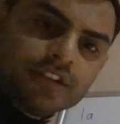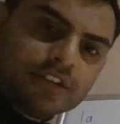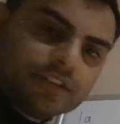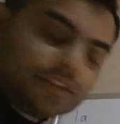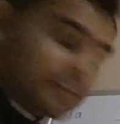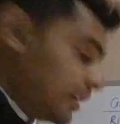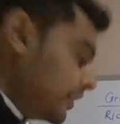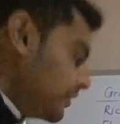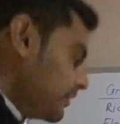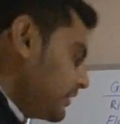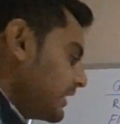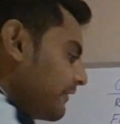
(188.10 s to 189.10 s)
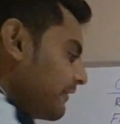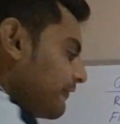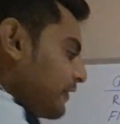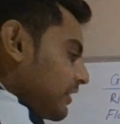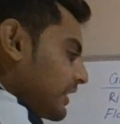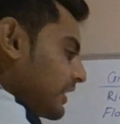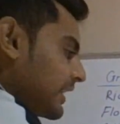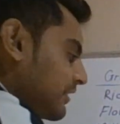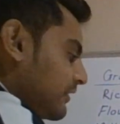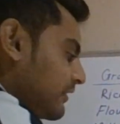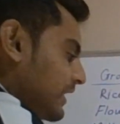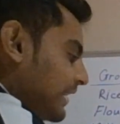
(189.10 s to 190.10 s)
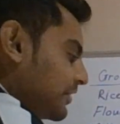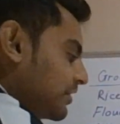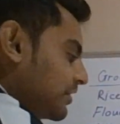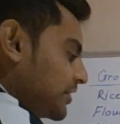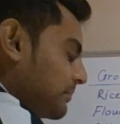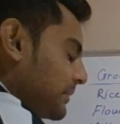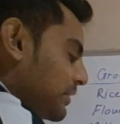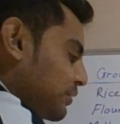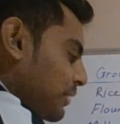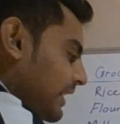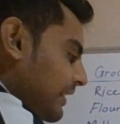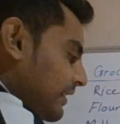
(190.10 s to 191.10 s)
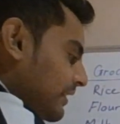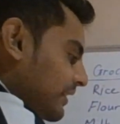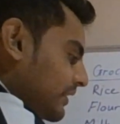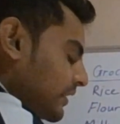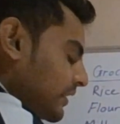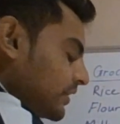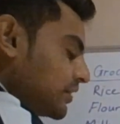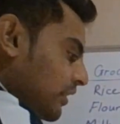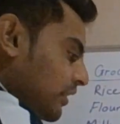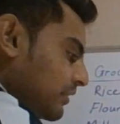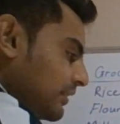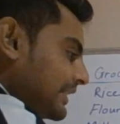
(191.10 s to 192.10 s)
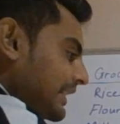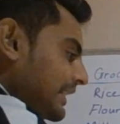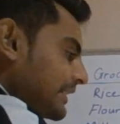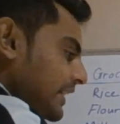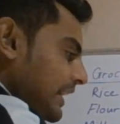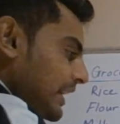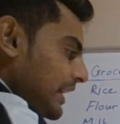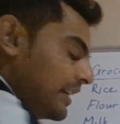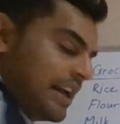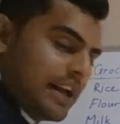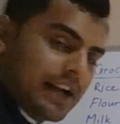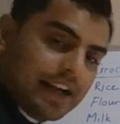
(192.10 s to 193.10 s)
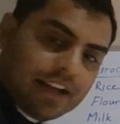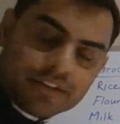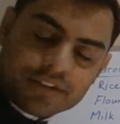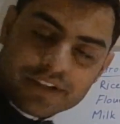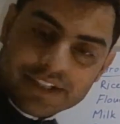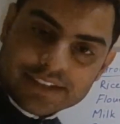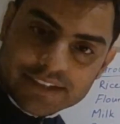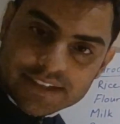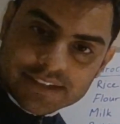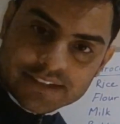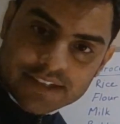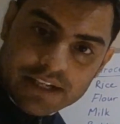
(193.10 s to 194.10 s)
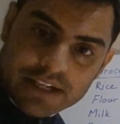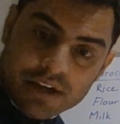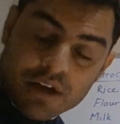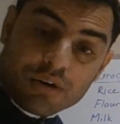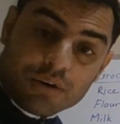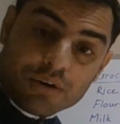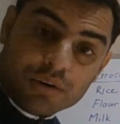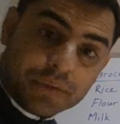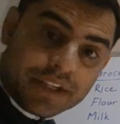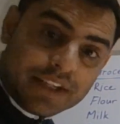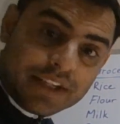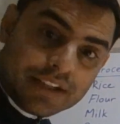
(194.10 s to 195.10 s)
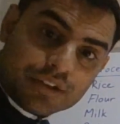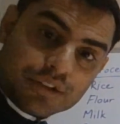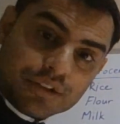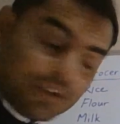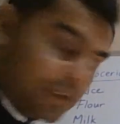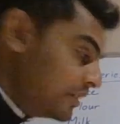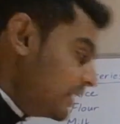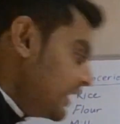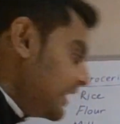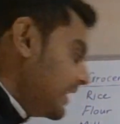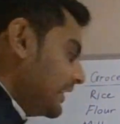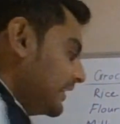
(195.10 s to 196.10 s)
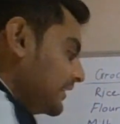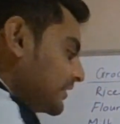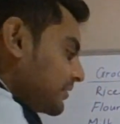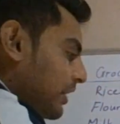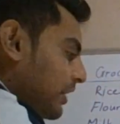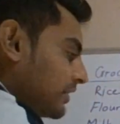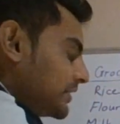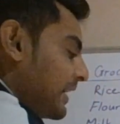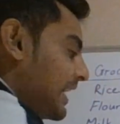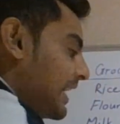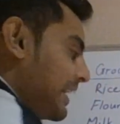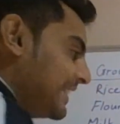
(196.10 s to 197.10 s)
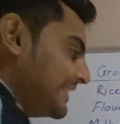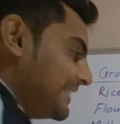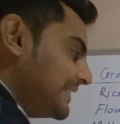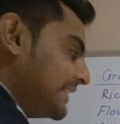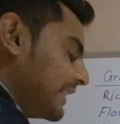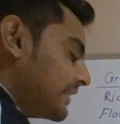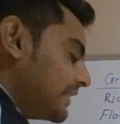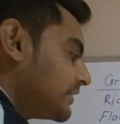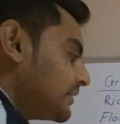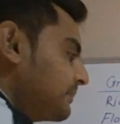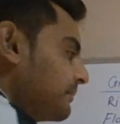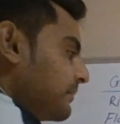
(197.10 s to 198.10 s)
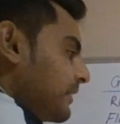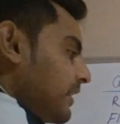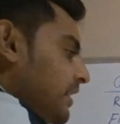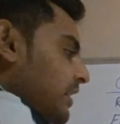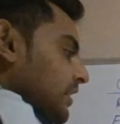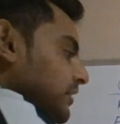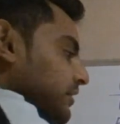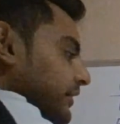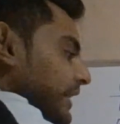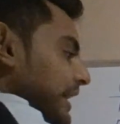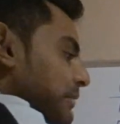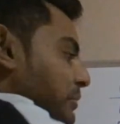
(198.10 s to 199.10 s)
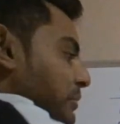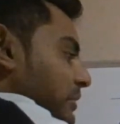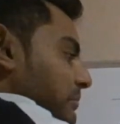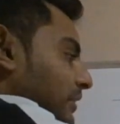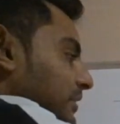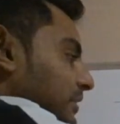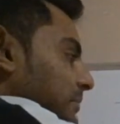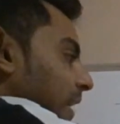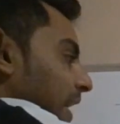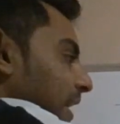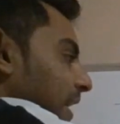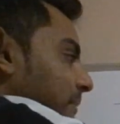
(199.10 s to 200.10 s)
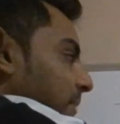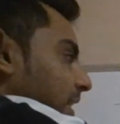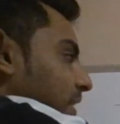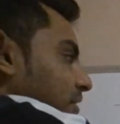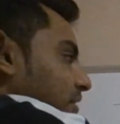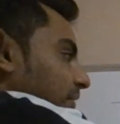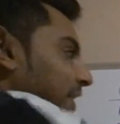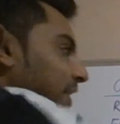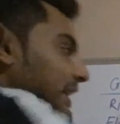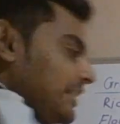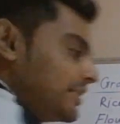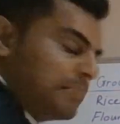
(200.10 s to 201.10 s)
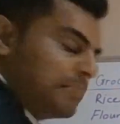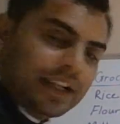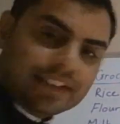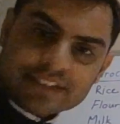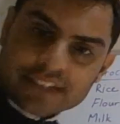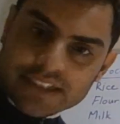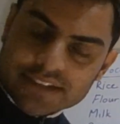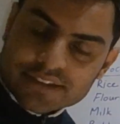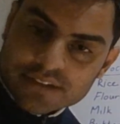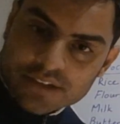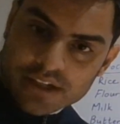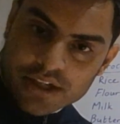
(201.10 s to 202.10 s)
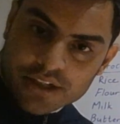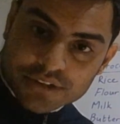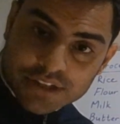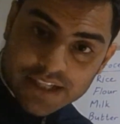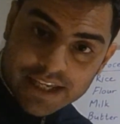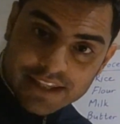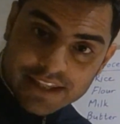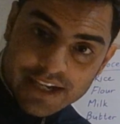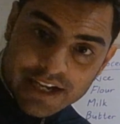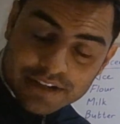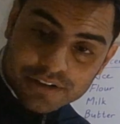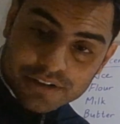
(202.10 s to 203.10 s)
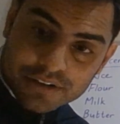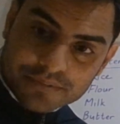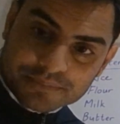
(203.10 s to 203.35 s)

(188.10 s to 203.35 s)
So if we're looking at a relationship between this total 60 and 360, all we need to do is multiply by 6. So then we would multiply each of these by 6 to get the angle.